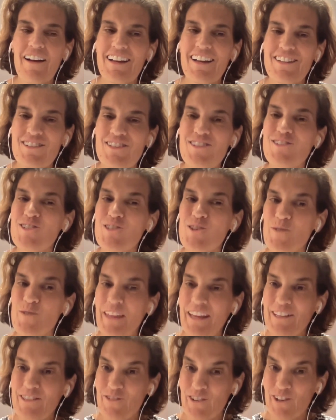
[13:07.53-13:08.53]
just 2
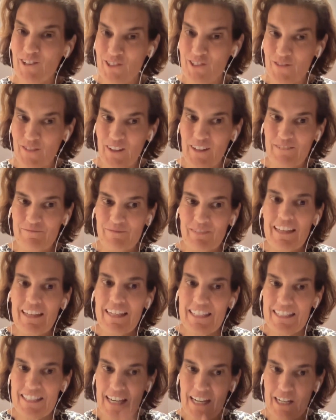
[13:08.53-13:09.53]
things. First of all,
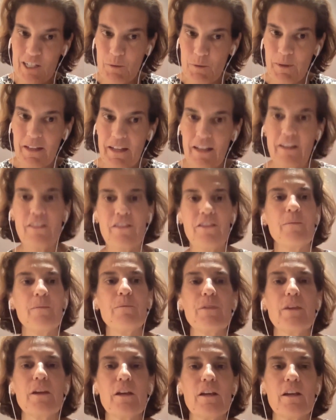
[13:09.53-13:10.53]
sexual health.
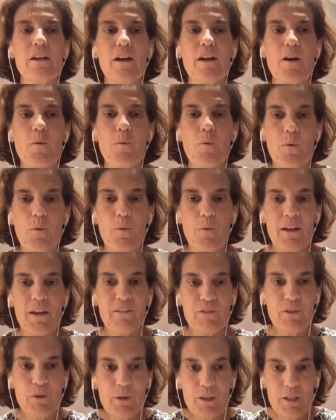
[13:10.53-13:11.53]

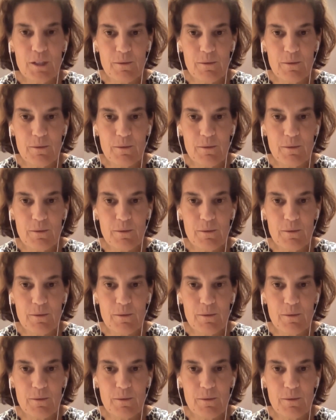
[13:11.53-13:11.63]
If you were